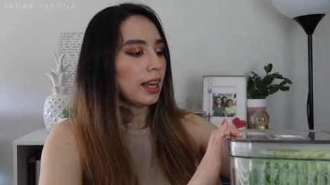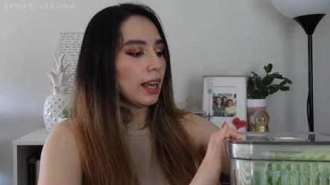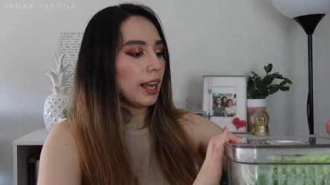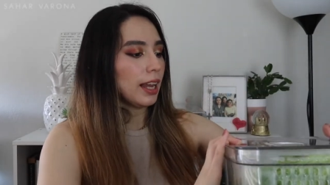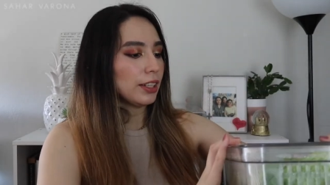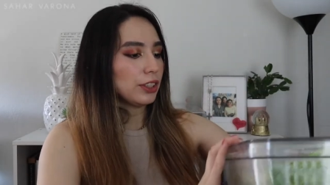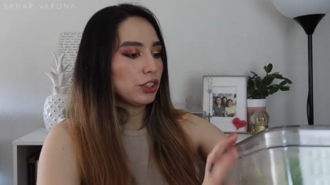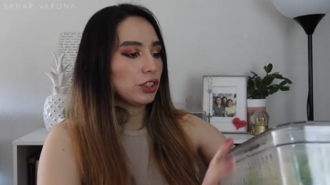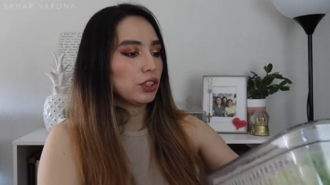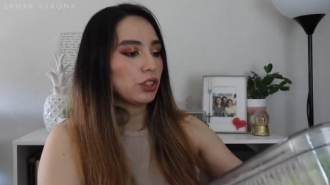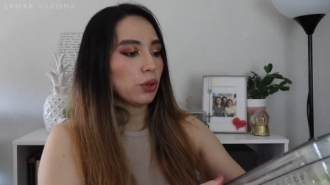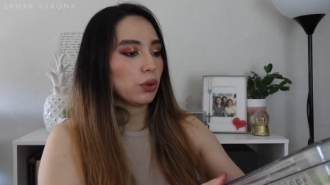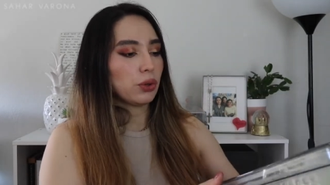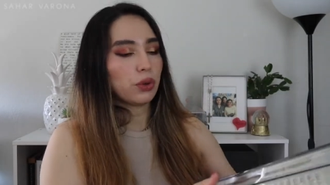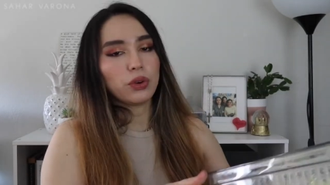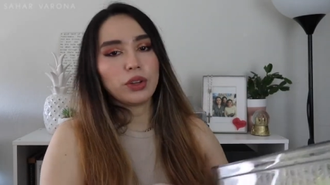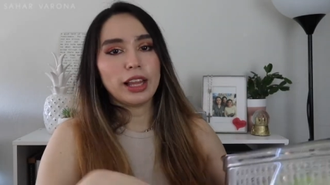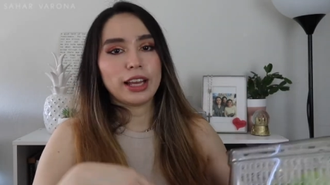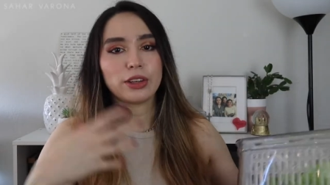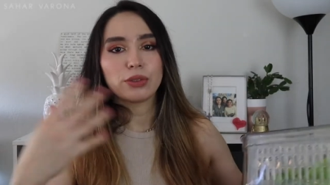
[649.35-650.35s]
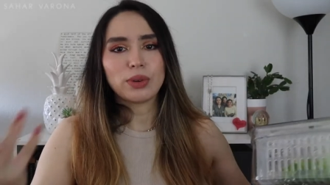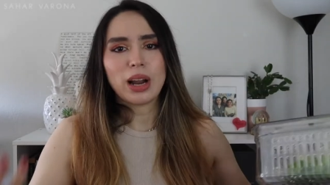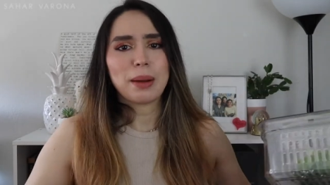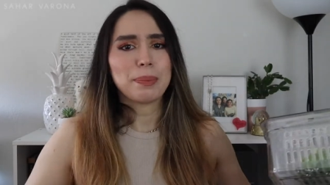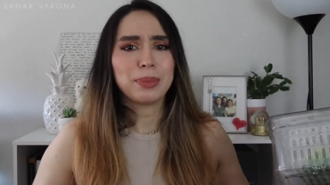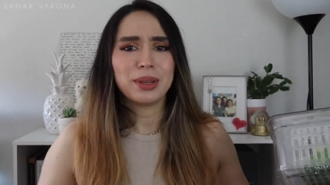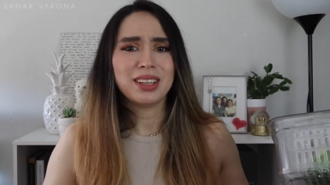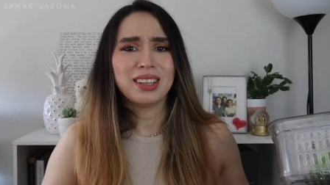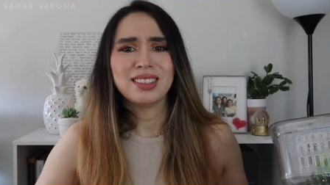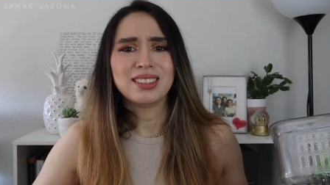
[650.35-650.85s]
it's or, or like
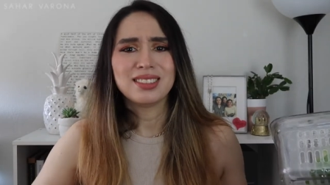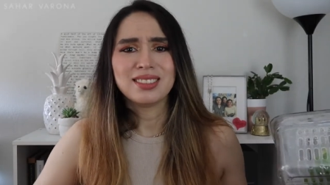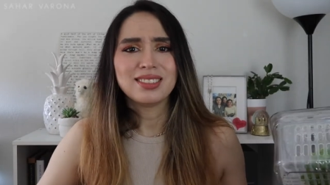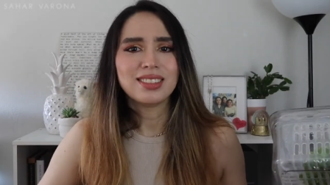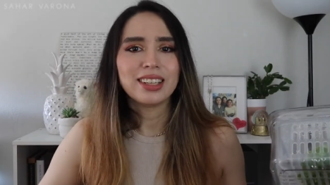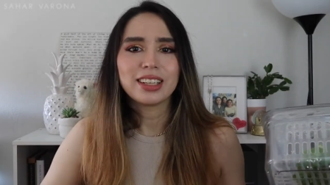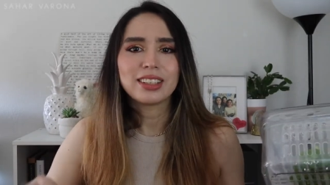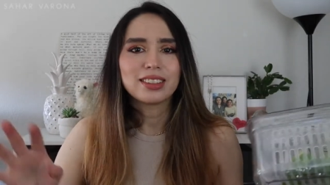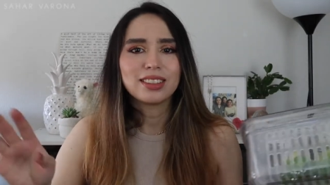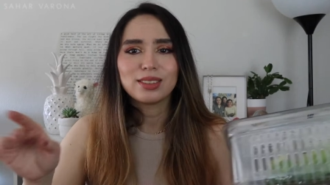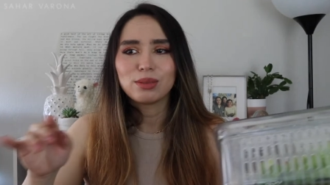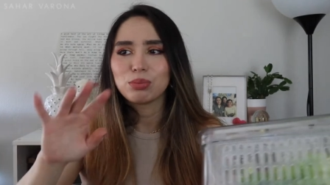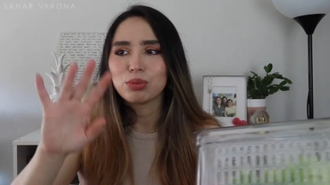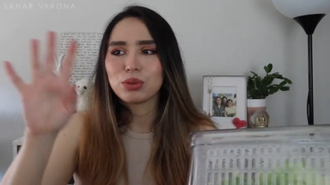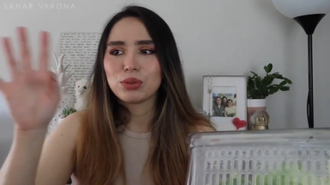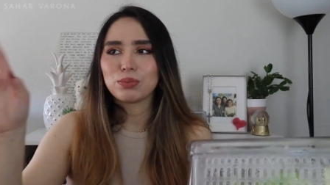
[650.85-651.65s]
wrap it in like this